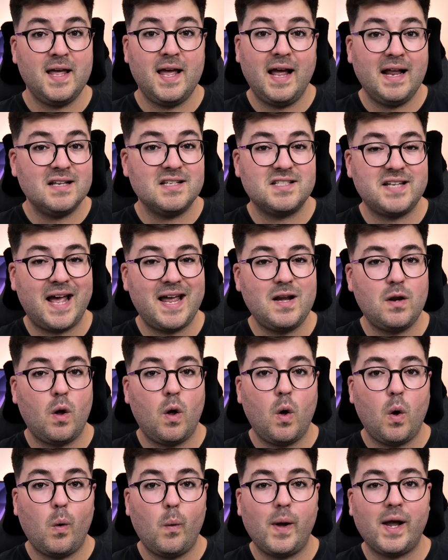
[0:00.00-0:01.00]
Instead,
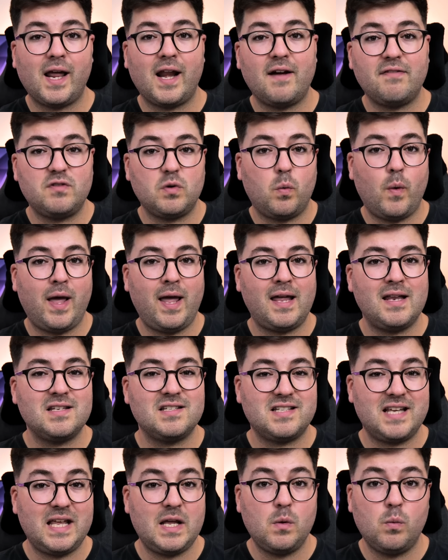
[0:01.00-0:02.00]
we're going to have to wait and
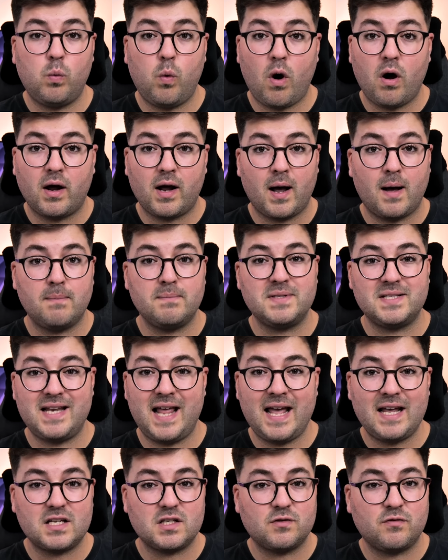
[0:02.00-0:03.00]
see what comes
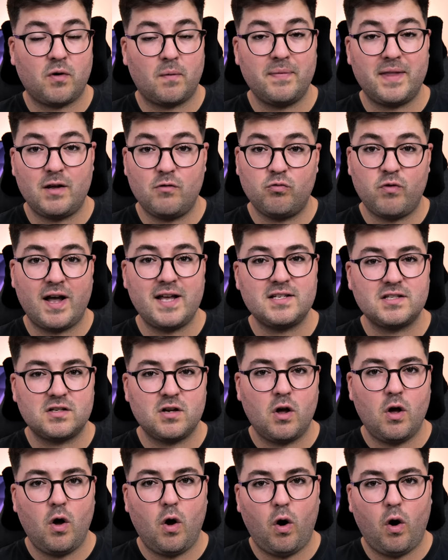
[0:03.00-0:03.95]
next from the rest